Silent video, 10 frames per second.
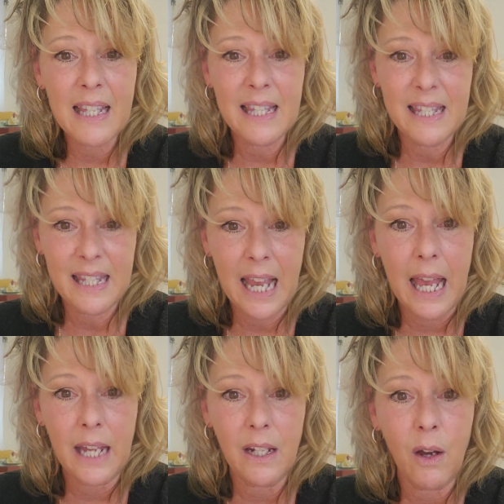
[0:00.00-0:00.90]

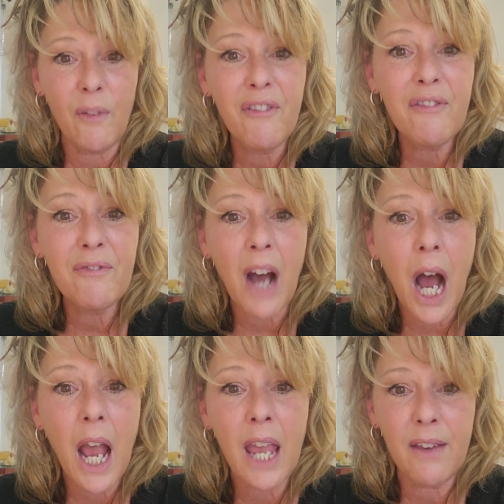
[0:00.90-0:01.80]
set of
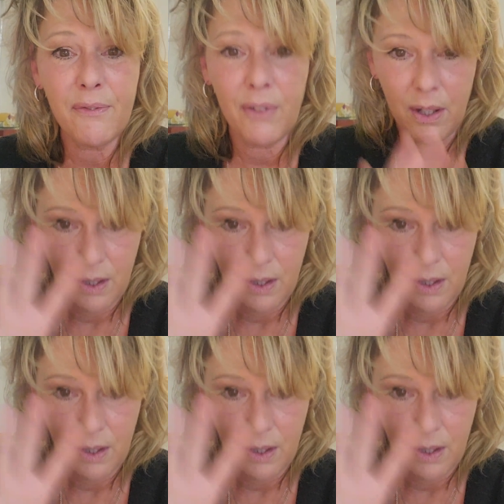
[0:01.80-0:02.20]
5,